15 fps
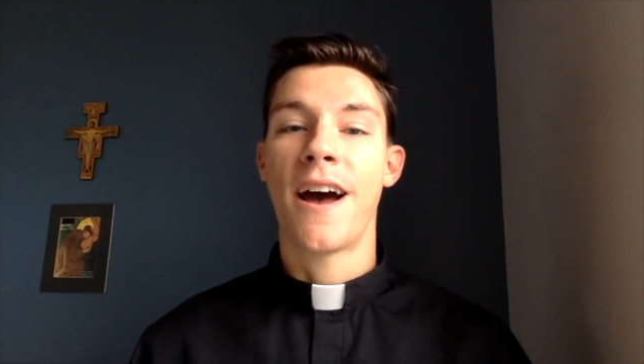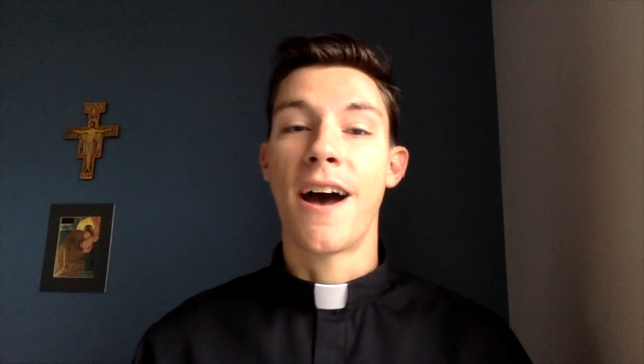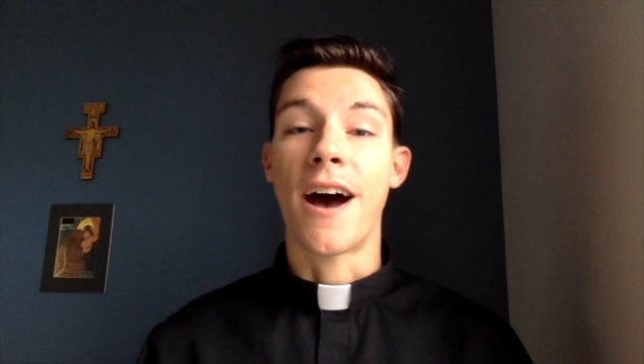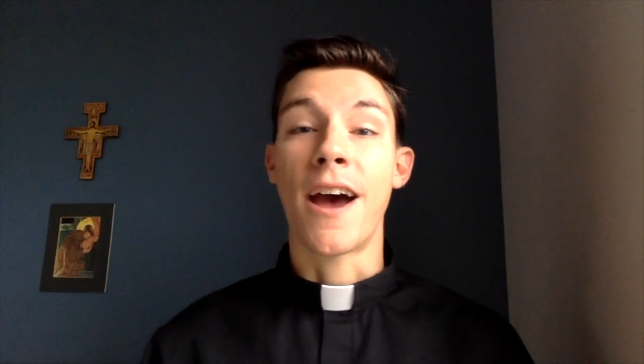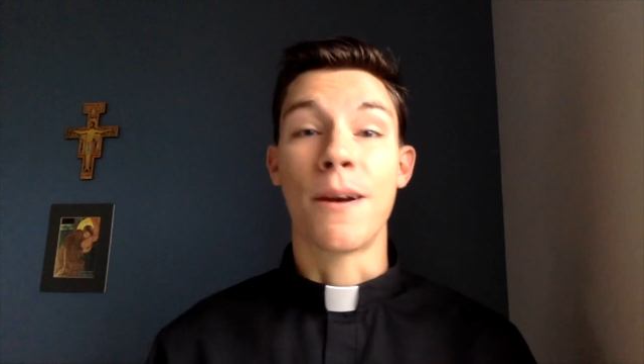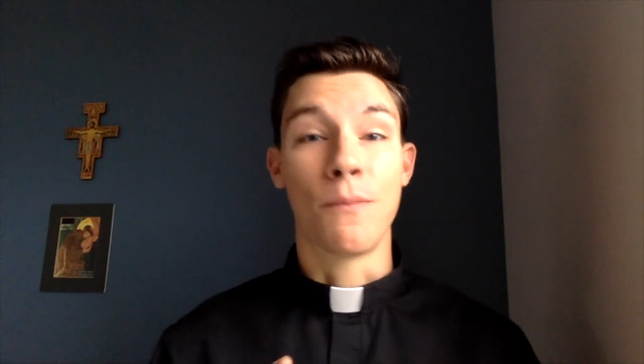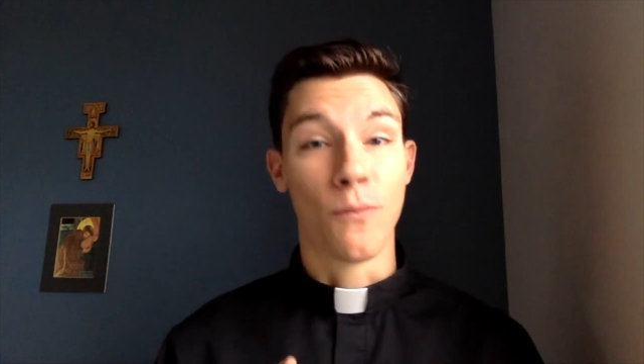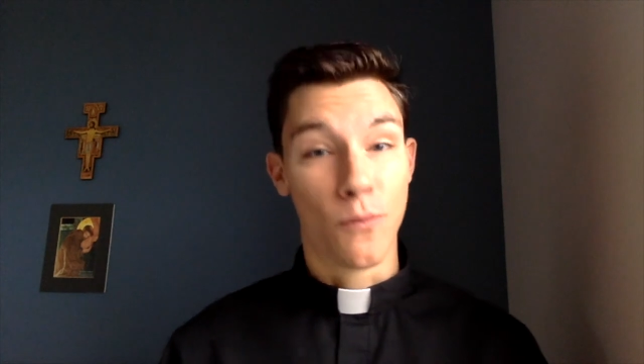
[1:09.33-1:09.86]
I
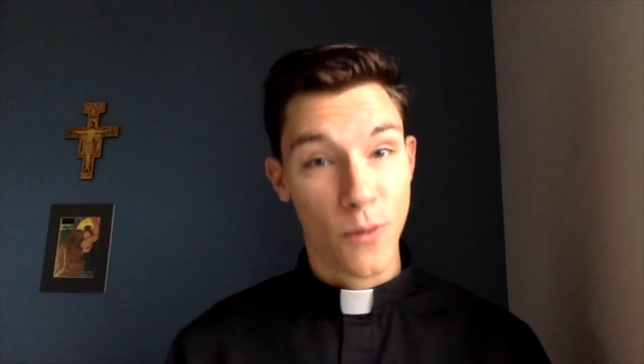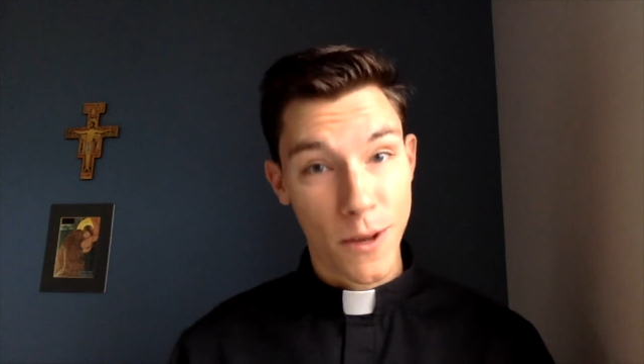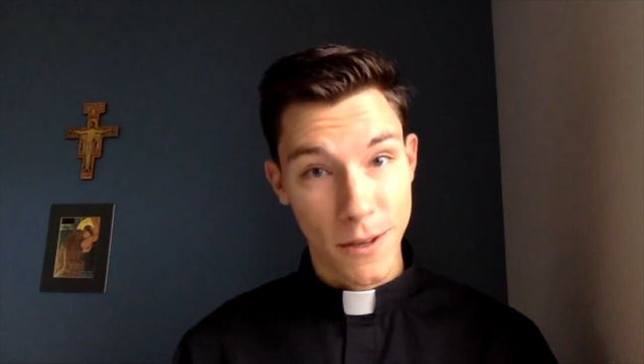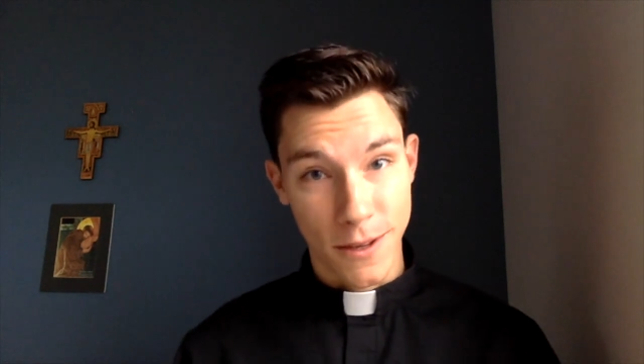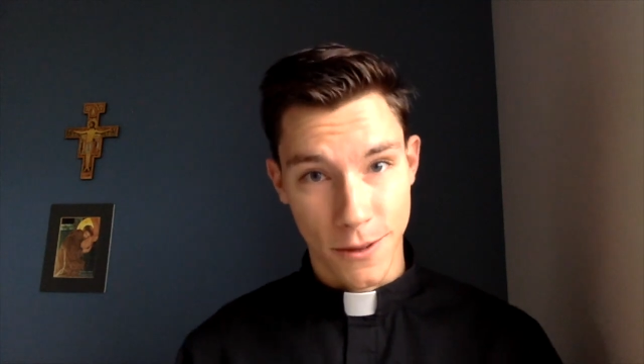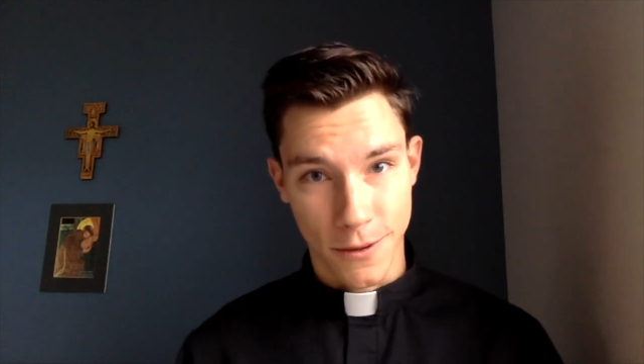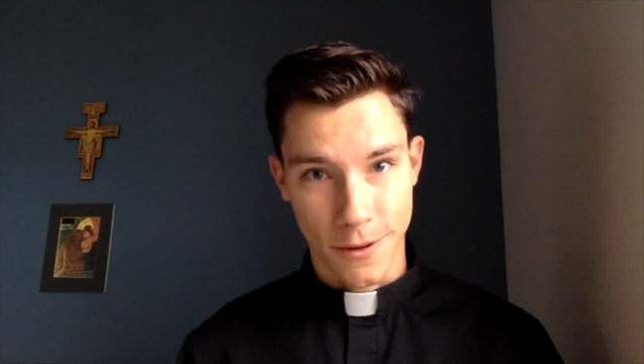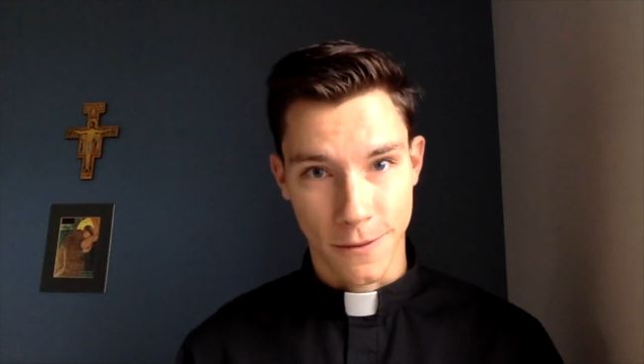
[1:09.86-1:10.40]
am really
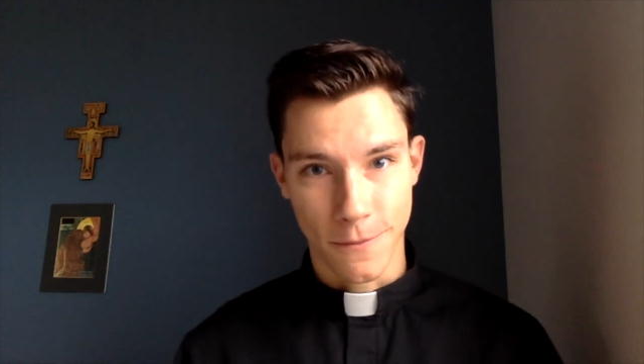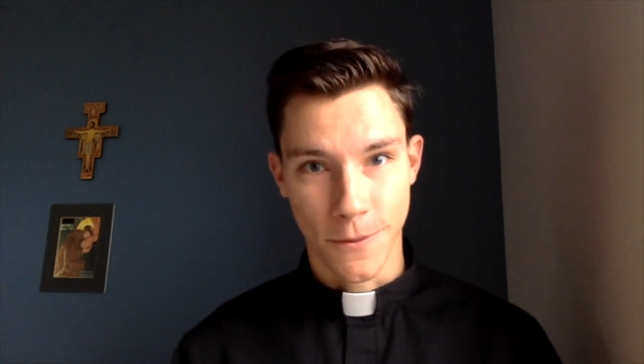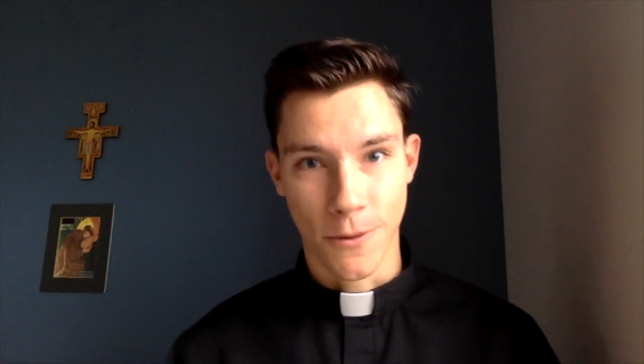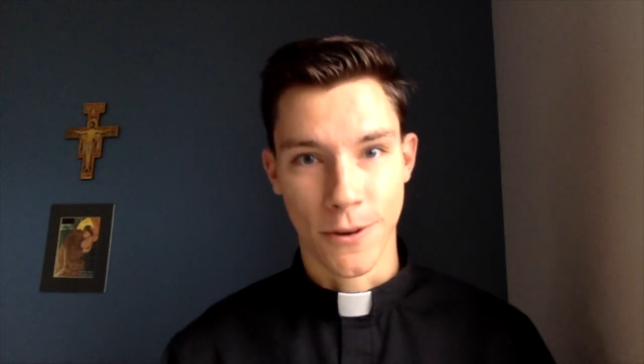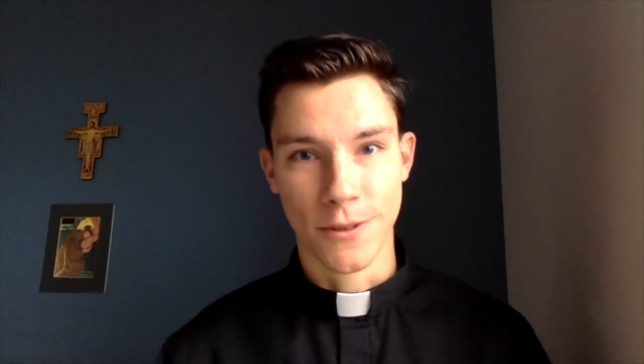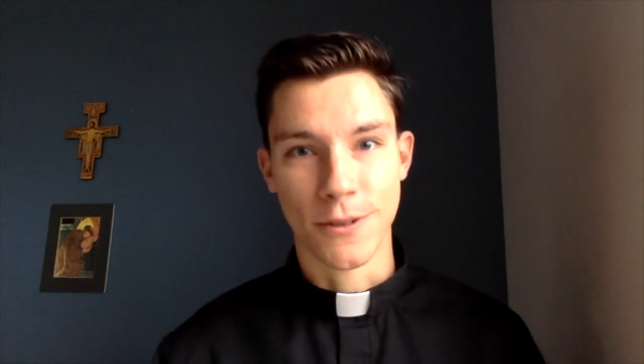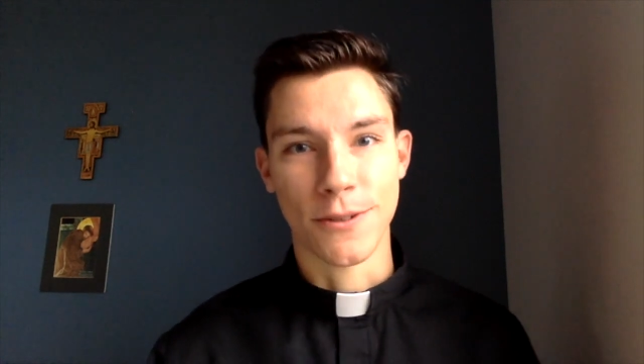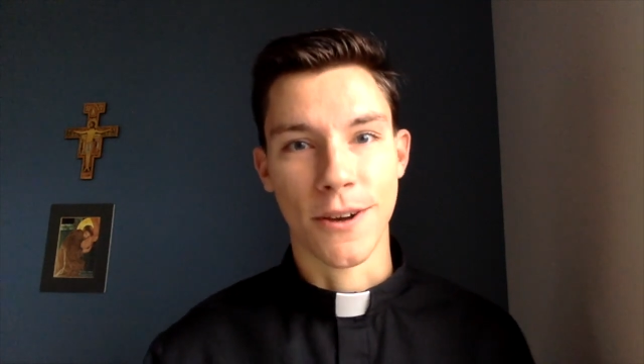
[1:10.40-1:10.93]
looking
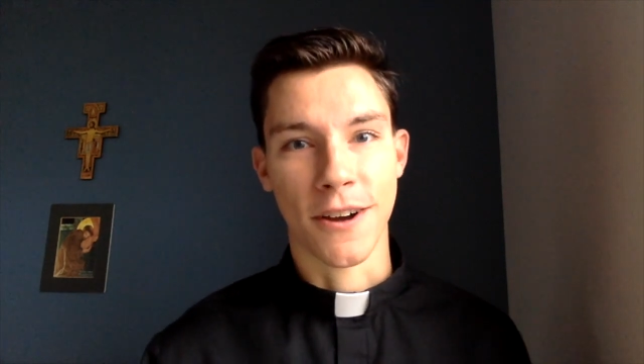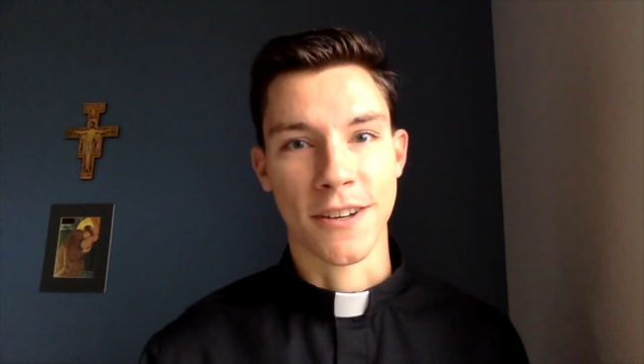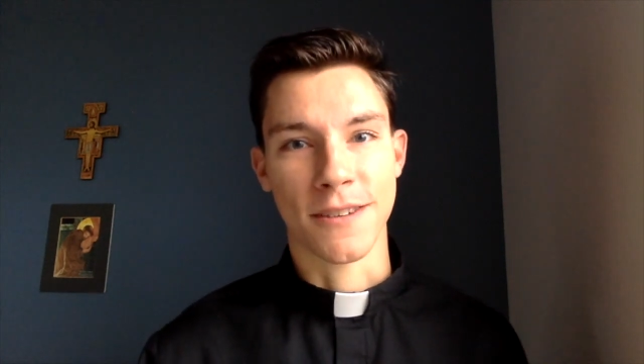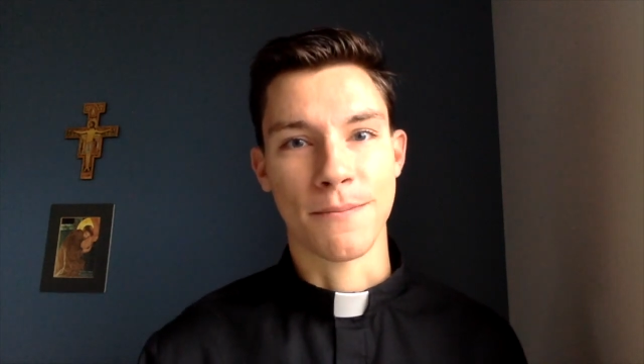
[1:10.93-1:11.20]
forward to talking